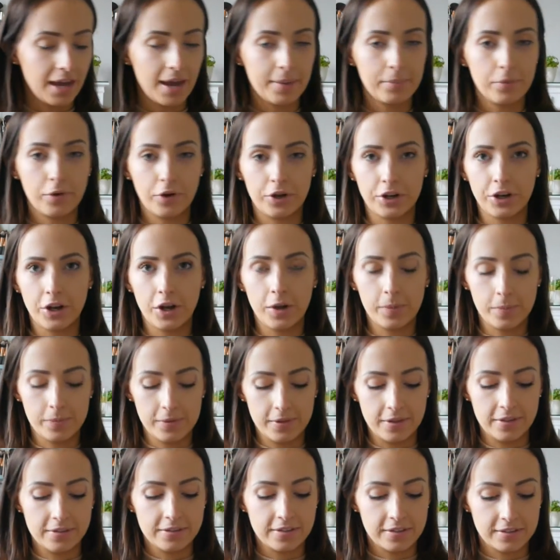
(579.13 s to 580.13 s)
I'm not going to
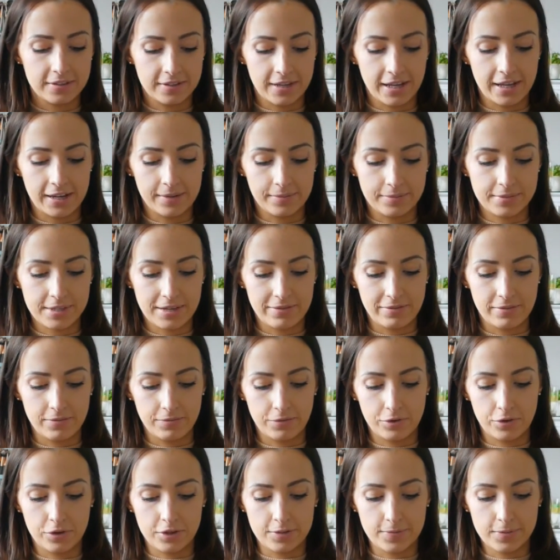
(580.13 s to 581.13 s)
open these because again, I'm saving
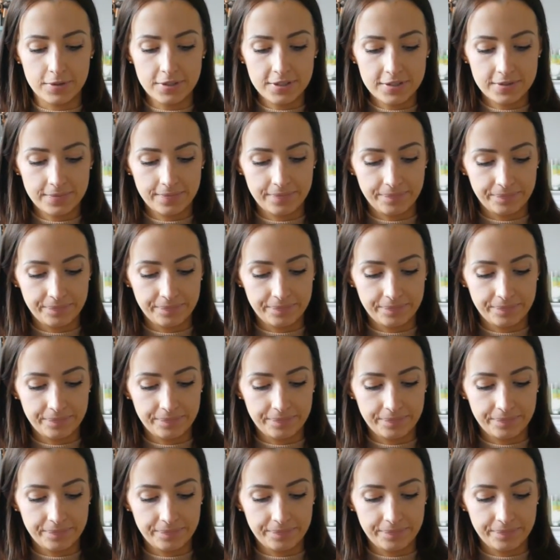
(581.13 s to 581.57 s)
them for Christmas.